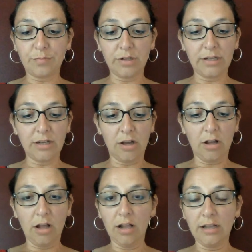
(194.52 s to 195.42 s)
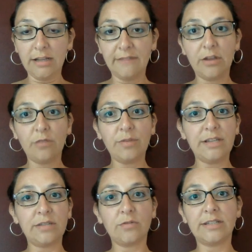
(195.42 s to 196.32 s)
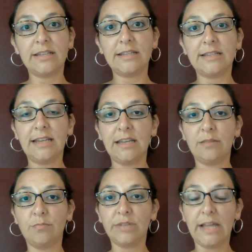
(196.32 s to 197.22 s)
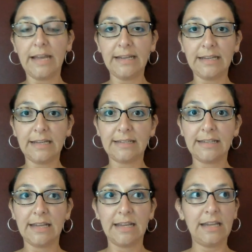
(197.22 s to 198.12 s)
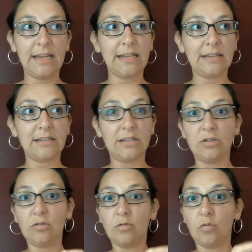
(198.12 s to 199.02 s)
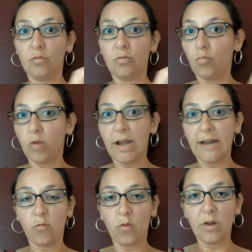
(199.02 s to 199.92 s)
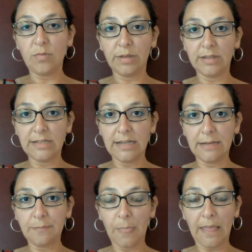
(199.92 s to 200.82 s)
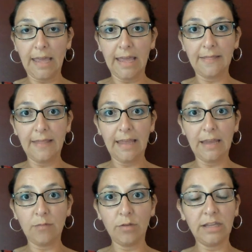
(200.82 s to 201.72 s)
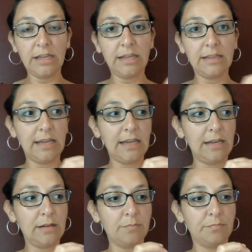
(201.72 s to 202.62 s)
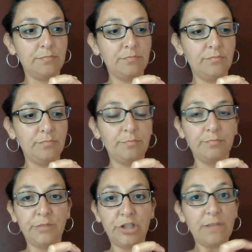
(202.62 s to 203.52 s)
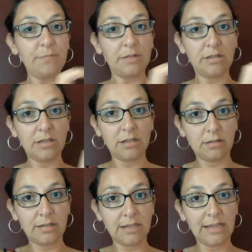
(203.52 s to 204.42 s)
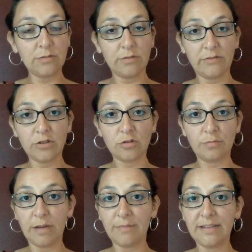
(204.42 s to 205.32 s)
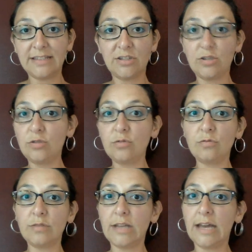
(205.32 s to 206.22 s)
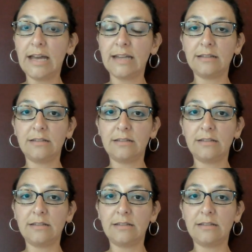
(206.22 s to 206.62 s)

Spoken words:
put all of their resources in blindness into kind of one building. And they shipped the kids with visual impairments to that